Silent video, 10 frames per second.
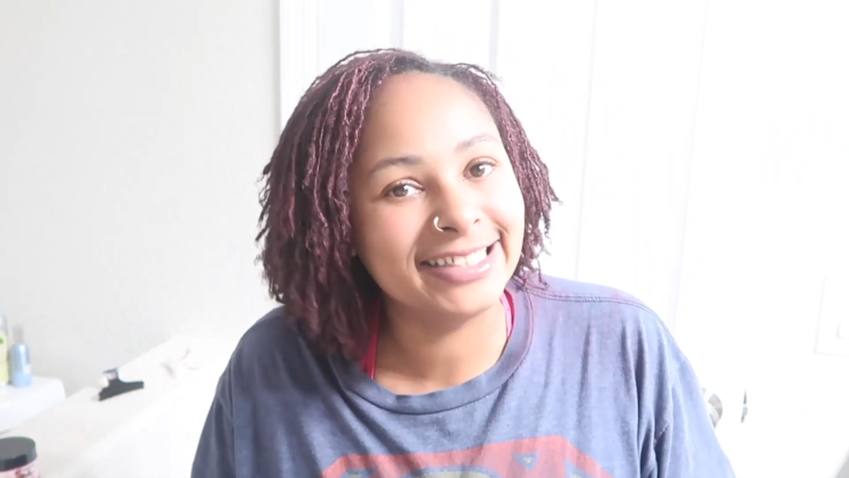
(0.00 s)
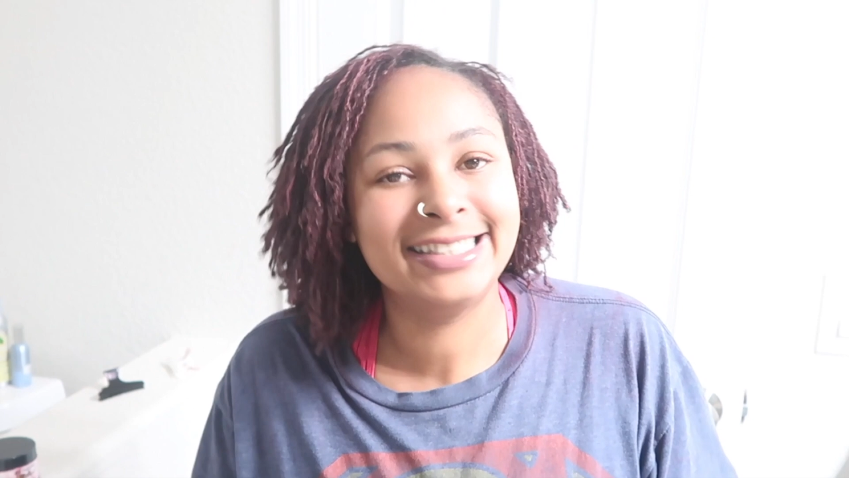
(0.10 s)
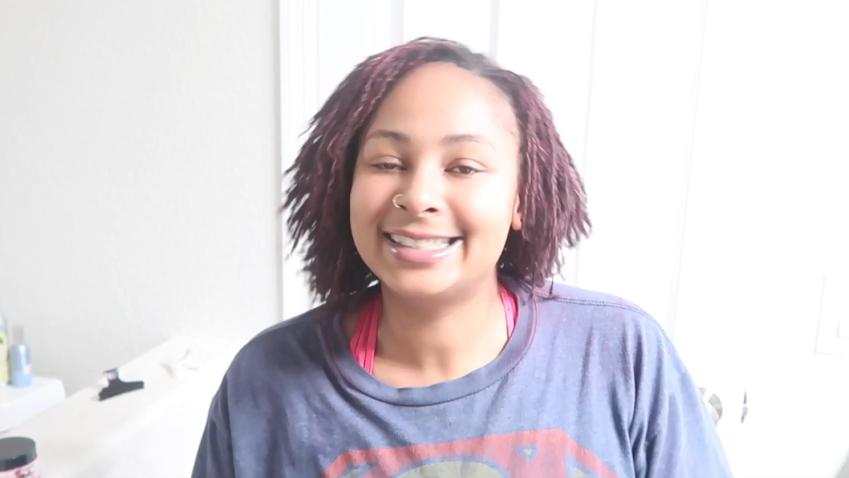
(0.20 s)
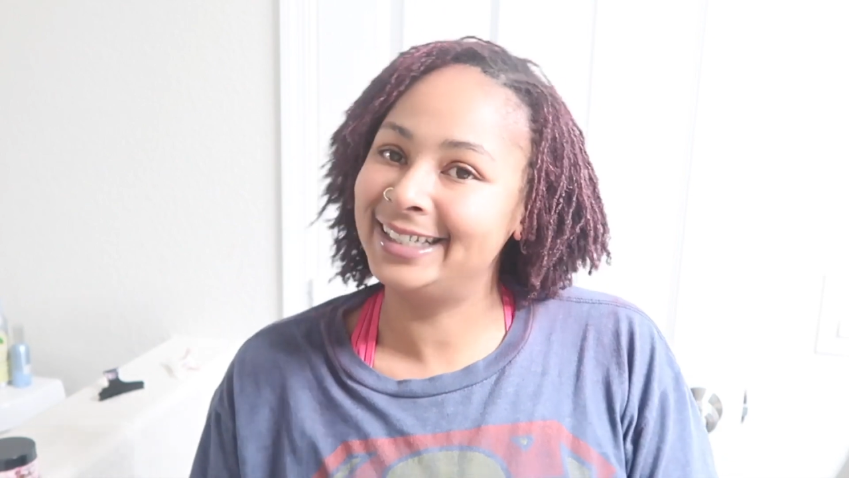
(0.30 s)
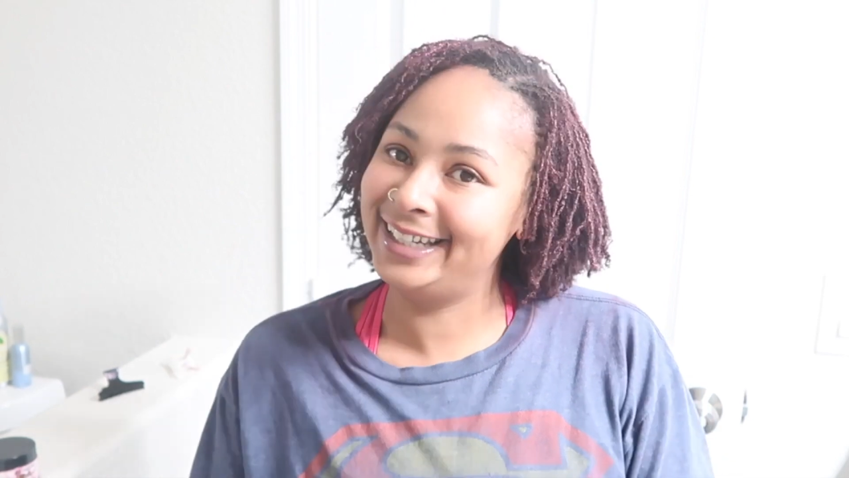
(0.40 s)

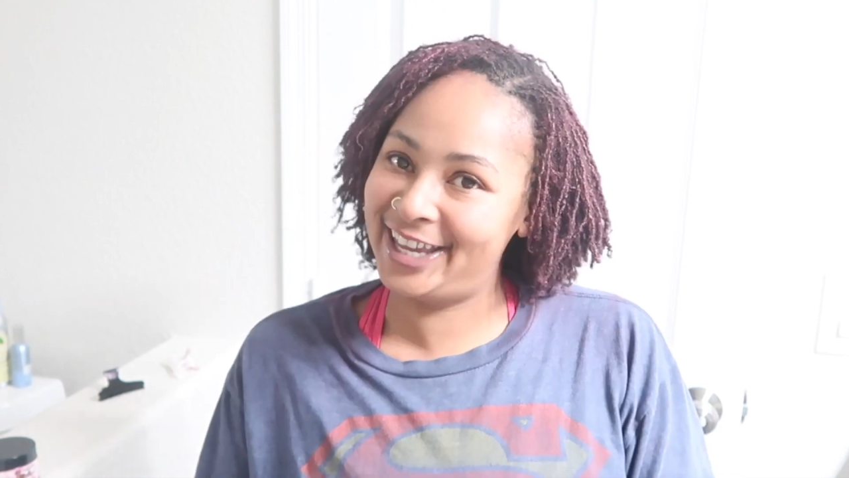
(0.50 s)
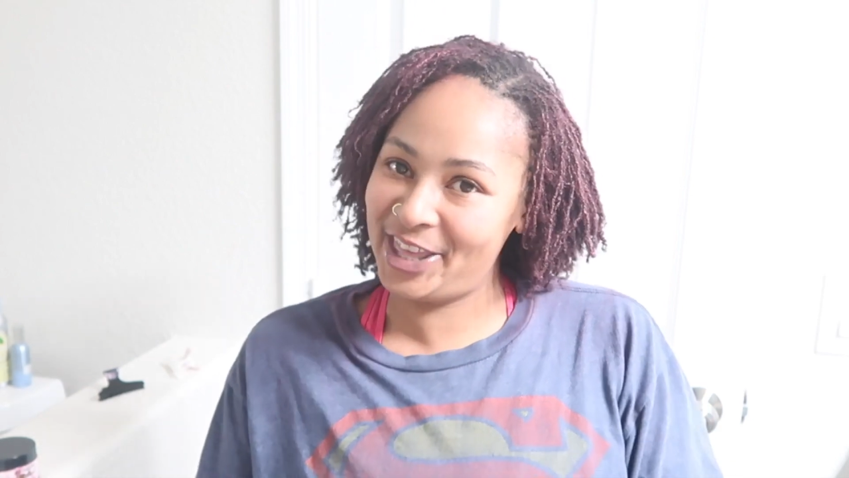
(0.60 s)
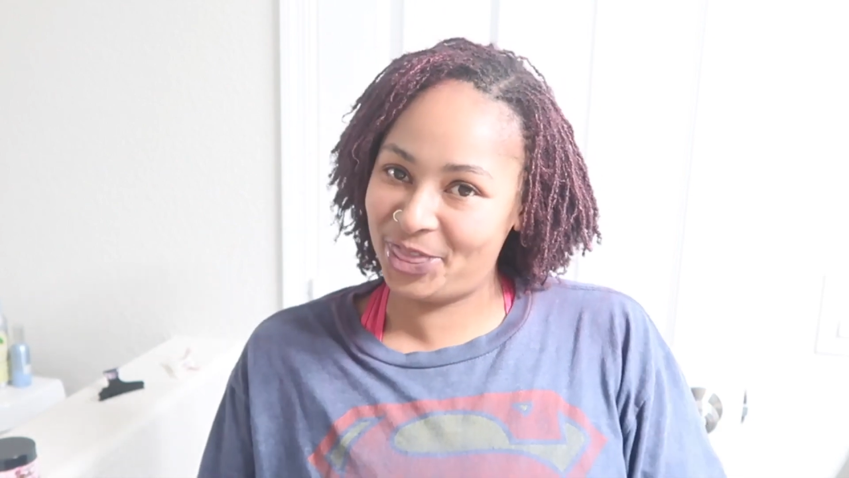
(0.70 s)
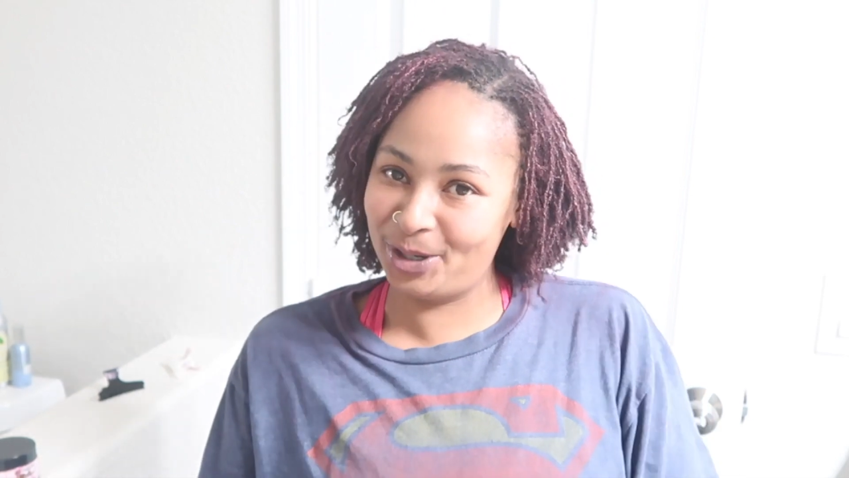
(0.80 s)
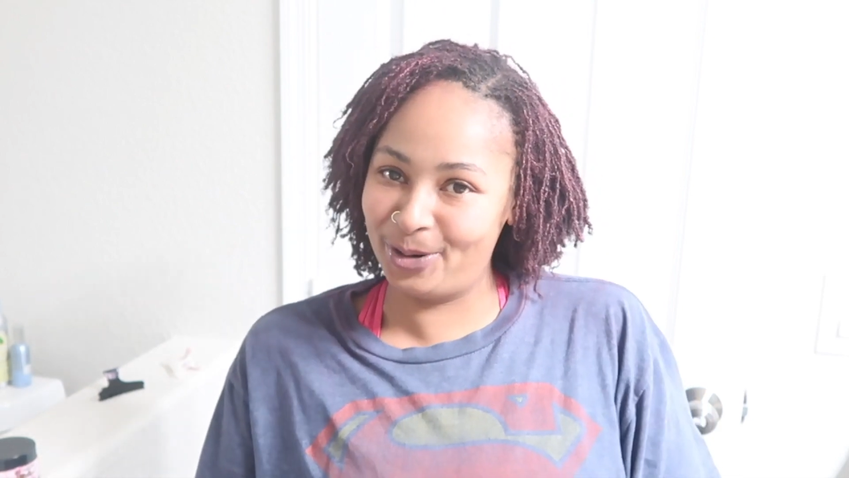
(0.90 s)
She's gonna
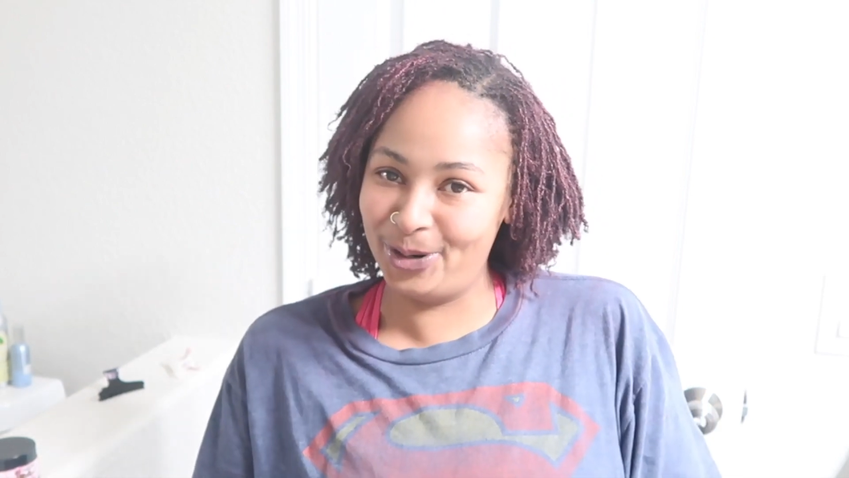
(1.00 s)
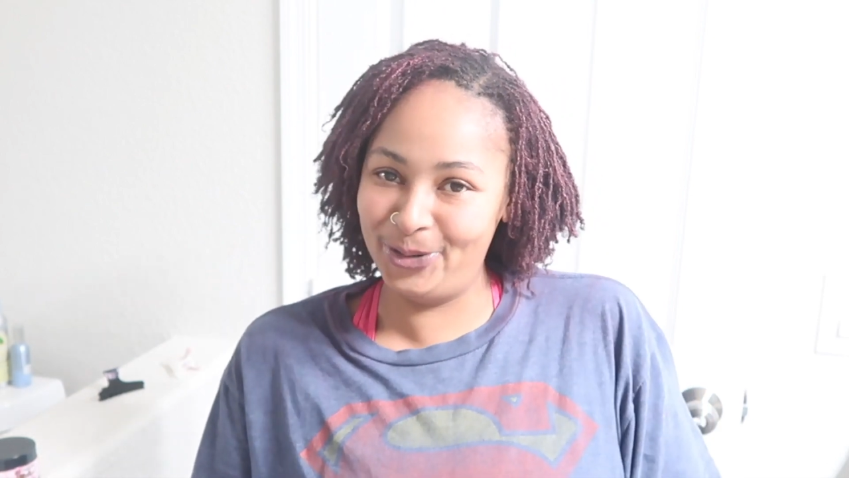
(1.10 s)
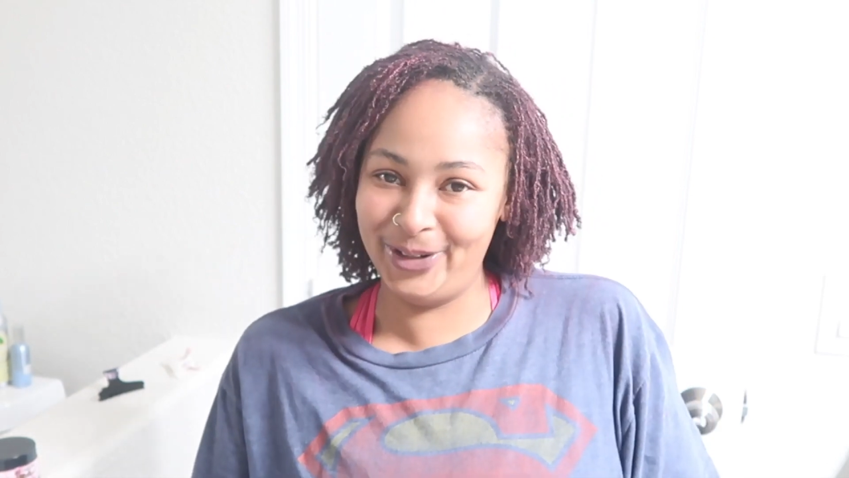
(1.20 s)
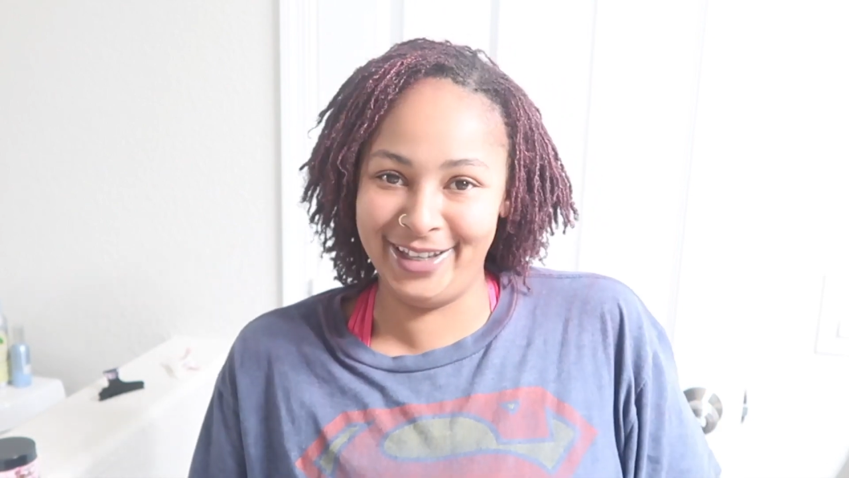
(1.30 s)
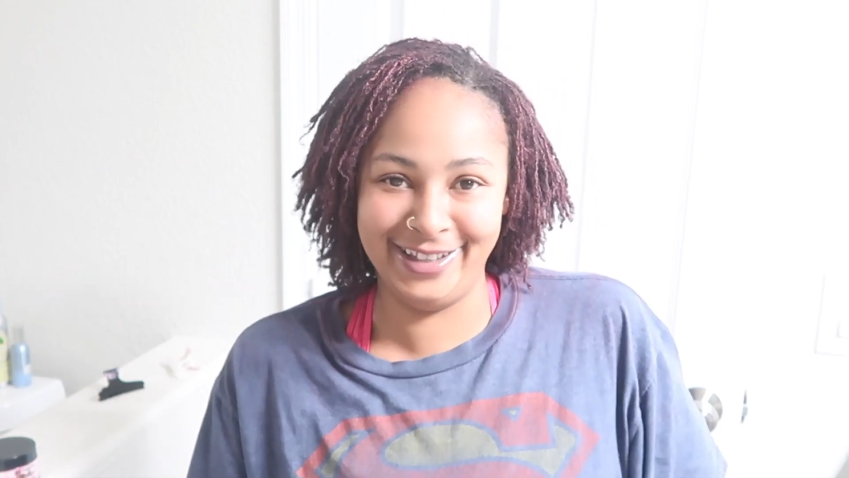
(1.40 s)
get
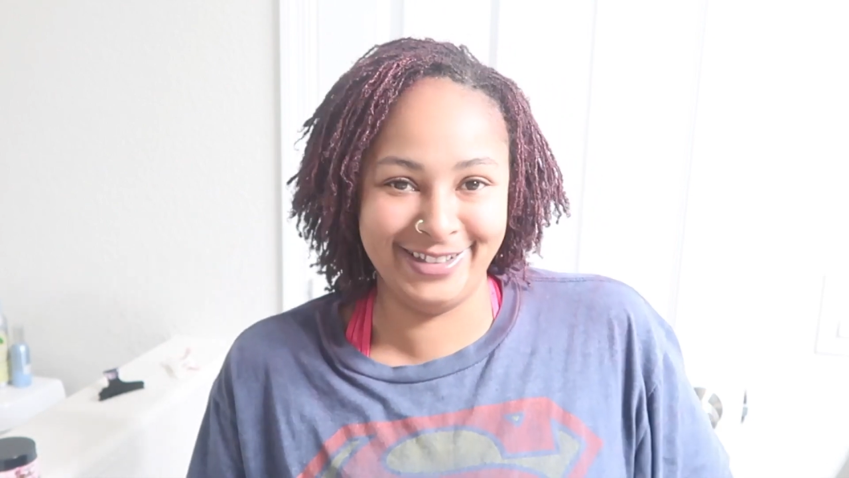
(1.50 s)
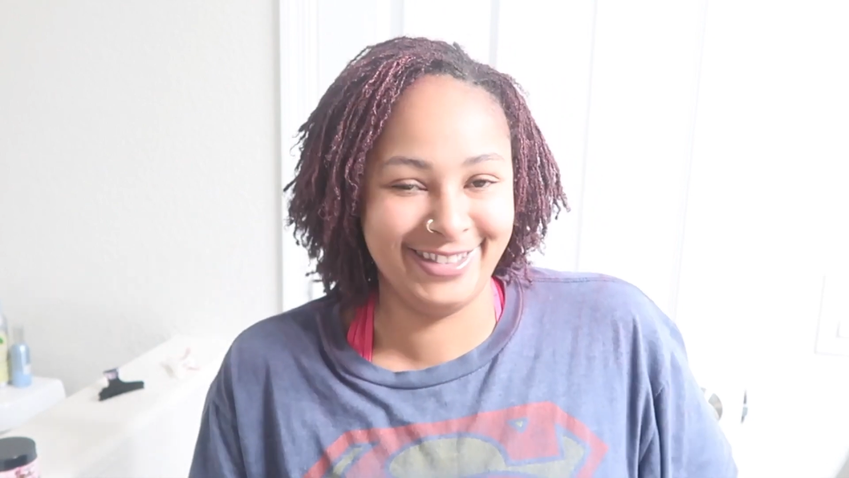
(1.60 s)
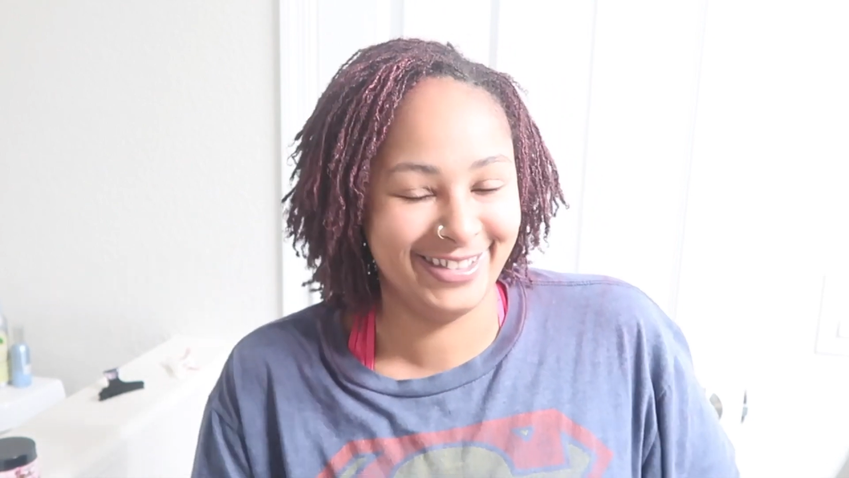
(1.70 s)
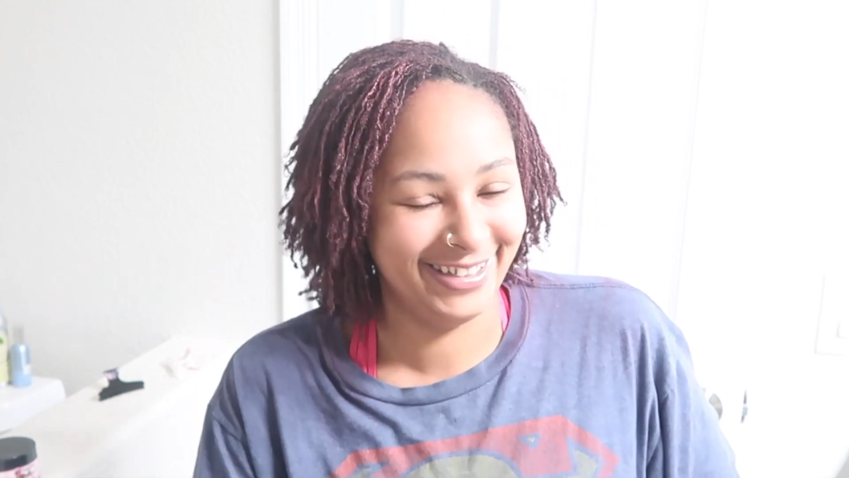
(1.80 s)
through it.